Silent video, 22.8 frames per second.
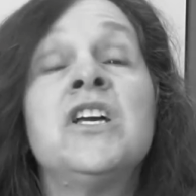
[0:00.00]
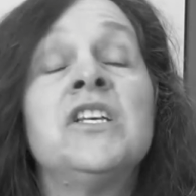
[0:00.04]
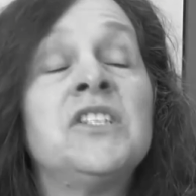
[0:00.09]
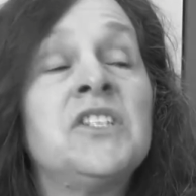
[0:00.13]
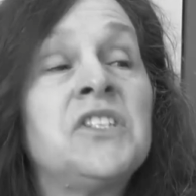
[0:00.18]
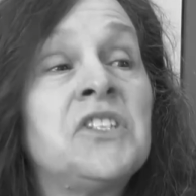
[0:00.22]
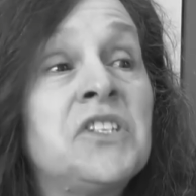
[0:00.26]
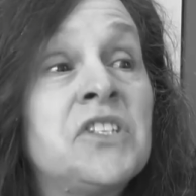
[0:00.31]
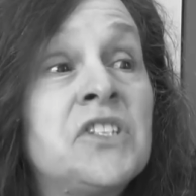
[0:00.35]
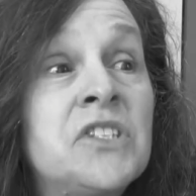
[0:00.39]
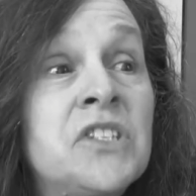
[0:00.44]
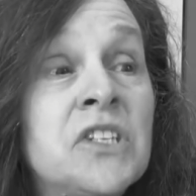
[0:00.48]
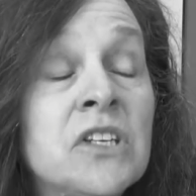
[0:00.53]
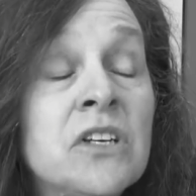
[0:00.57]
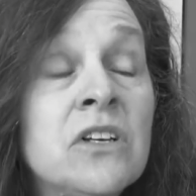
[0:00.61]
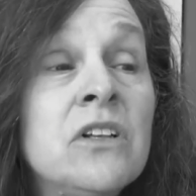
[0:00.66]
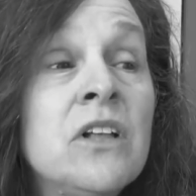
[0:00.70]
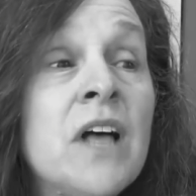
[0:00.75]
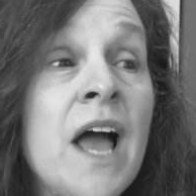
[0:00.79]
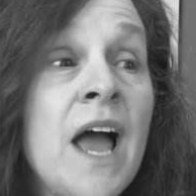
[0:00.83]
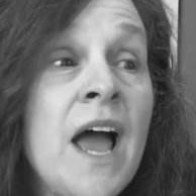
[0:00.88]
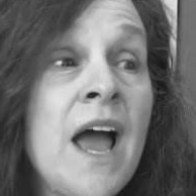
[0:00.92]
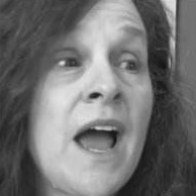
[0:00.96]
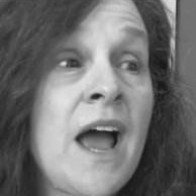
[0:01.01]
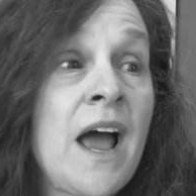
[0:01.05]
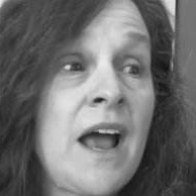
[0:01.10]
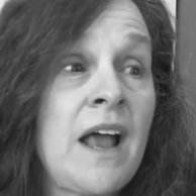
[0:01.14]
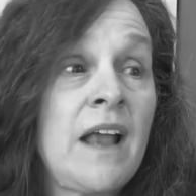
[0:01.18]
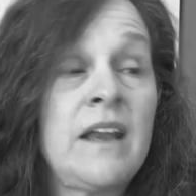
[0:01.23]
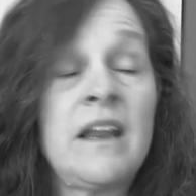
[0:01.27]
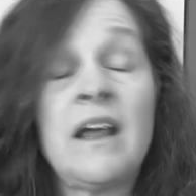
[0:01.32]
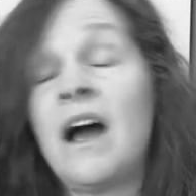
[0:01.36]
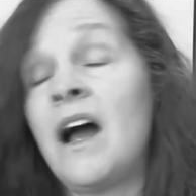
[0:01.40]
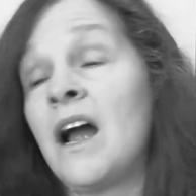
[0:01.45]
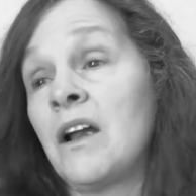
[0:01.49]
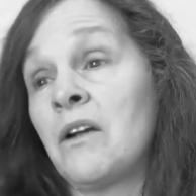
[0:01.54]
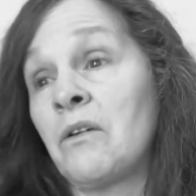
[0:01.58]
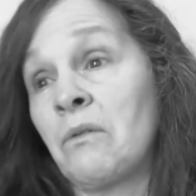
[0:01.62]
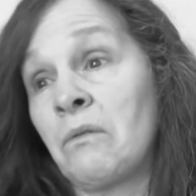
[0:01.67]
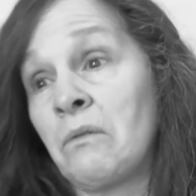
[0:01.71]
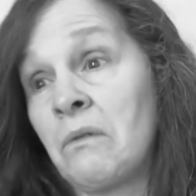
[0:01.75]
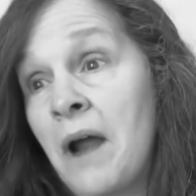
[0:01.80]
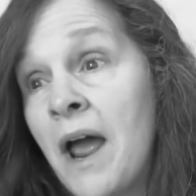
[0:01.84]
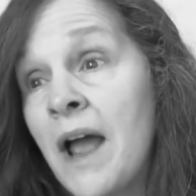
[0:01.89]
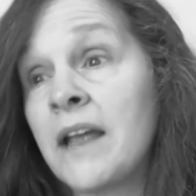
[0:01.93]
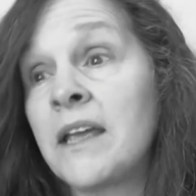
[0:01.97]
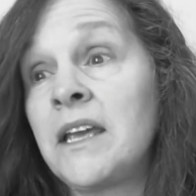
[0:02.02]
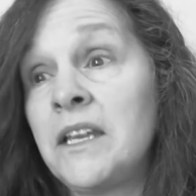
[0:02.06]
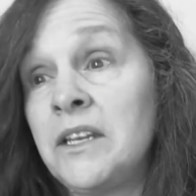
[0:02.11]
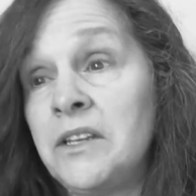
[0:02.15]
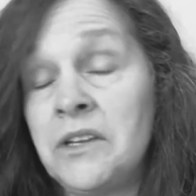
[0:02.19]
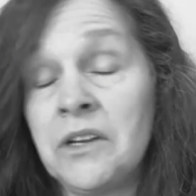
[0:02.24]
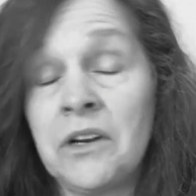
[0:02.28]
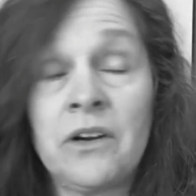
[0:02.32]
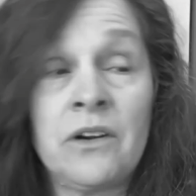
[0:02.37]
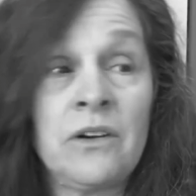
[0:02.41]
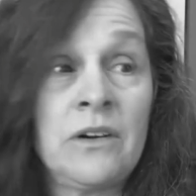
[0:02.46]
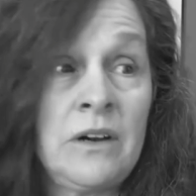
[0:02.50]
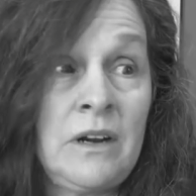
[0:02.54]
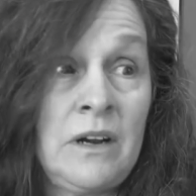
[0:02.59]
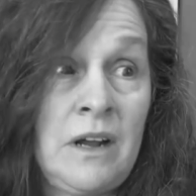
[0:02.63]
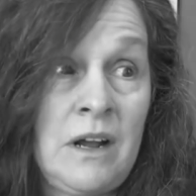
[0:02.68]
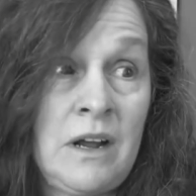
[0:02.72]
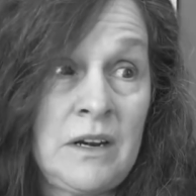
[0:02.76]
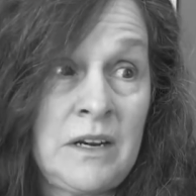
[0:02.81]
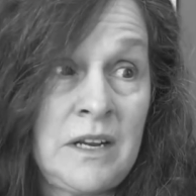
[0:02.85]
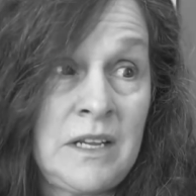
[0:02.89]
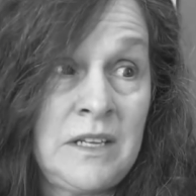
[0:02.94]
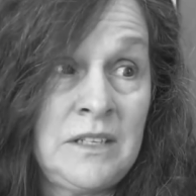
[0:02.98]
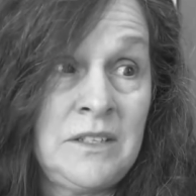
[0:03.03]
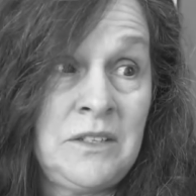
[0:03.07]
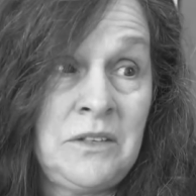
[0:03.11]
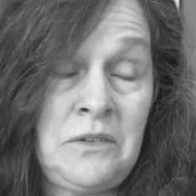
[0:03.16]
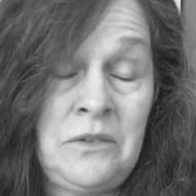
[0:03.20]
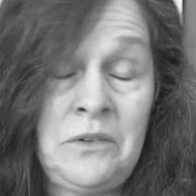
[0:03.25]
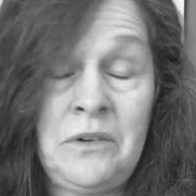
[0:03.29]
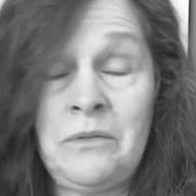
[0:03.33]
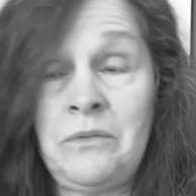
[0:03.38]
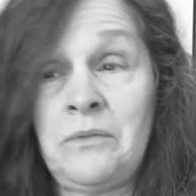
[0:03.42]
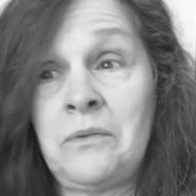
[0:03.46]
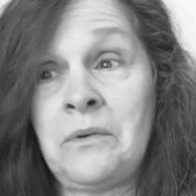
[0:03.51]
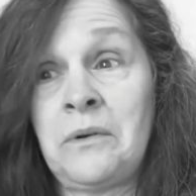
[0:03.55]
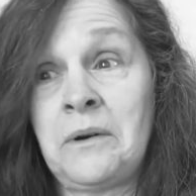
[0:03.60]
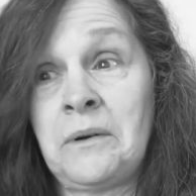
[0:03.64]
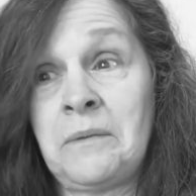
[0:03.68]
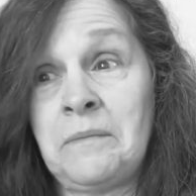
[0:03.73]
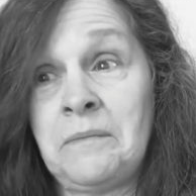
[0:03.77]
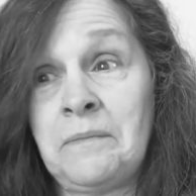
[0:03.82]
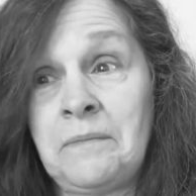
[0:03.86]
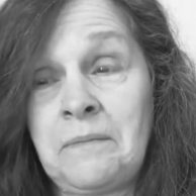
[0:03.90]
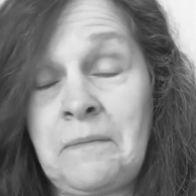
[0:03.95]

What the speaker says: Still had Iraqi dirt on his uniform.